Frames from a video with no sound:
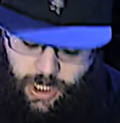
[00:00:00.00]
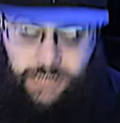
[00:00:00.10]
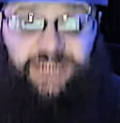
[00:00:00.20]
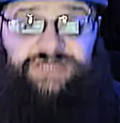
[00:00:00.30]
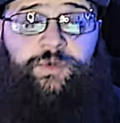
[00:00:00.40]

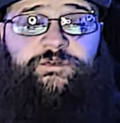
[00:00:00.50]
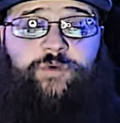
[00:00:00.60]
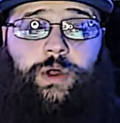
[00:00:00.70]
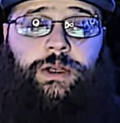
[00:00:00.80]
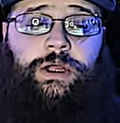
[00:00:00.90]
Let's move
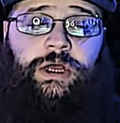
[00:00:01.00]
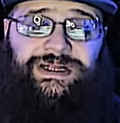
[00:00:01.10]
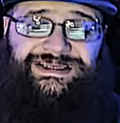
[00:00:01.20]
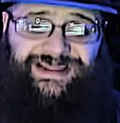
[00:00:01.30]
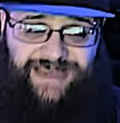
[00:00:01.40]
on
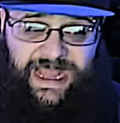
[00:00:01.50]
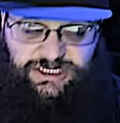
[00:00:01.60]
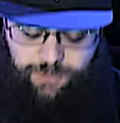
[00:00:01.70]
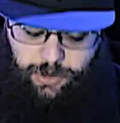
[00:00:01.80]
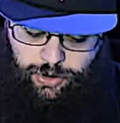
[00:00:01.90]
to the
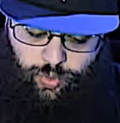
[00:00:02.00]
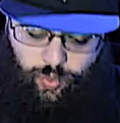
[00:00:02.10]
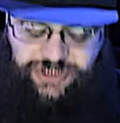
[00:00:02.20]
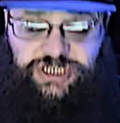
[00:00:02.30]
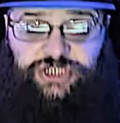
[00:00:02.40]
next mode,
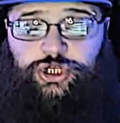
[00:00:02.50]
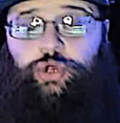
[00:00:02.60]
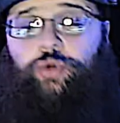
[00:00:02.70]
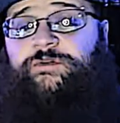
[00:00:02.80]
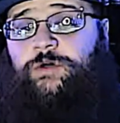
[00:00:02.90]
which is
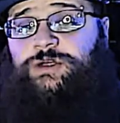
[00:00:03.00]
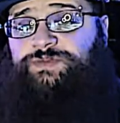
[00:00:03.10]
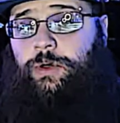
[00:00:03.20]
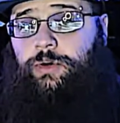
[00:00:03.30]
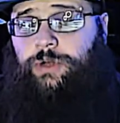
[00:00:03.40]
Universe
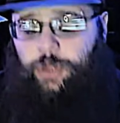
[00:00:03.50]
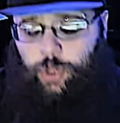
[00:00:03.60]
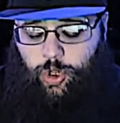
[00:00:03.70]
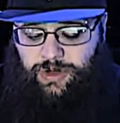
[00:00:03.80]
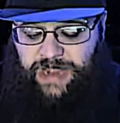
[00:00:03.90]
Mode.
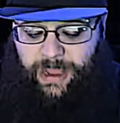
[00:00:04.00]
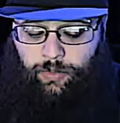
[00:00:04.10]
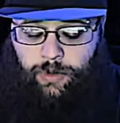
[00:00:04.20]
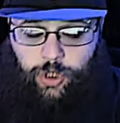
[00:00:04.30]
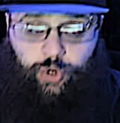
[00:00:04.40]
Now,
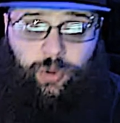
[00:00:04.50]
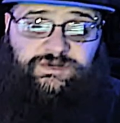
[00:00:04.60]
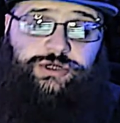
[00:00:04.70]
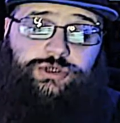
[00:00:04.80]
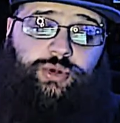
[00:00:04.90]
you have
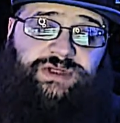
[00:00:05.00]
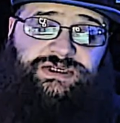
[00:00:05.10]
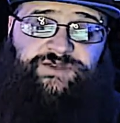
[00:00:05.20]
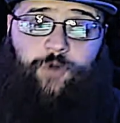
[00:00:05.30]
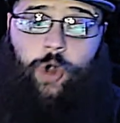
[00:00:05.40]
two
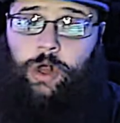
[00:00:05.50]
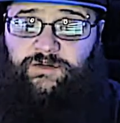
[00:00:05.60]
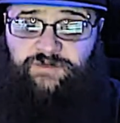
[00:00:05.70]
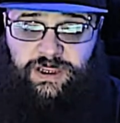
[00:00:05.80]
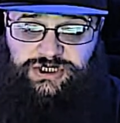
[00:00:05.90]
choices for all
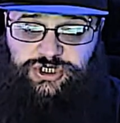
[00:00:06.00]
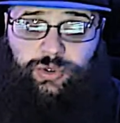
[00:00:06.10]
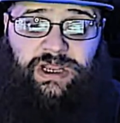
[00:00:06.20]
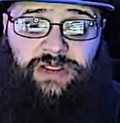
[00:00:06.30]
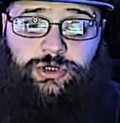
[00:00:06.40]
of these. You
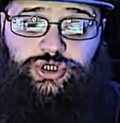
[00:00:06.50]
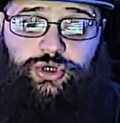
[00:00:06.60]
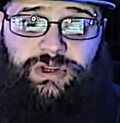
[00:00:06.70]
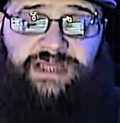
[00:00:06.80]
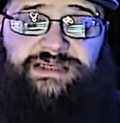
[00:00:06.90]
can either do
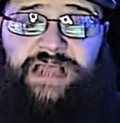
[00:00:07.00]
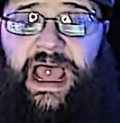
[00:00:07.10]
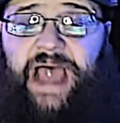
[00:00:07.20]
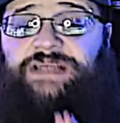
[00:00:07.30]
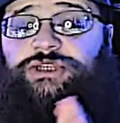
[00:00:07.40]
these
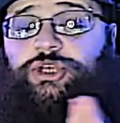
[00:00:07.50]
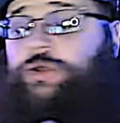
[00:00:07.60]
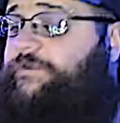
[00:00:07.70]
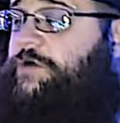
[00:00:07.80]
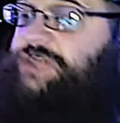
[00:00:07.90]
as
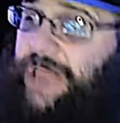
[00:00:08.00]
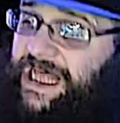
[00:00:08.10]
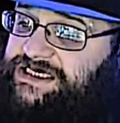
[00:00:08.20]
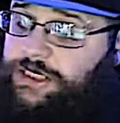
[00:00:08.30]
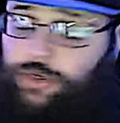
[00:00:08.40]
Universe
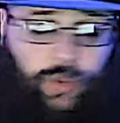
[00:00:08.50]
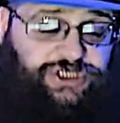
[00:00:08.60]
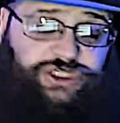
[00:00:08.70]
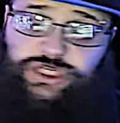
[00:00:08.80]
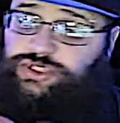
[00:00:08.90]
Classic, which
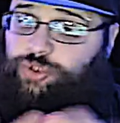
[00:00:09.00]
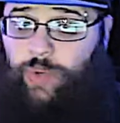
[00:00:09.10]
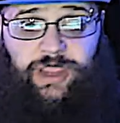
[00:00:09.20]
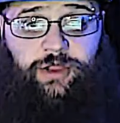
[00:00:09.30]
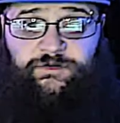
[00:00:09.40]
is just the way
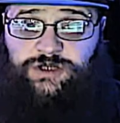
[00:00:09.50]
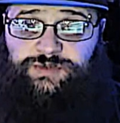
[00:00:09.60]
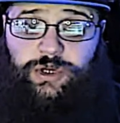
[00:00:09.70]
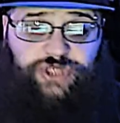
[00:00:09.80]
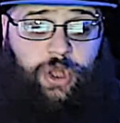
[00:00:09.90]
Universe
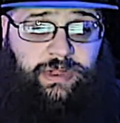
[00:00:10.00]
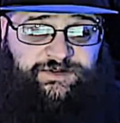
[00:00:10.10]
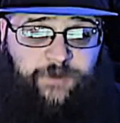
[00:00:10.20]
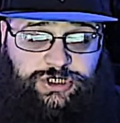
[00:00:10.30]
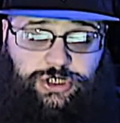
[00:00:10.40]
Mode has always
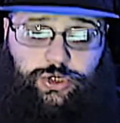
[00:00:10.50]
functioned,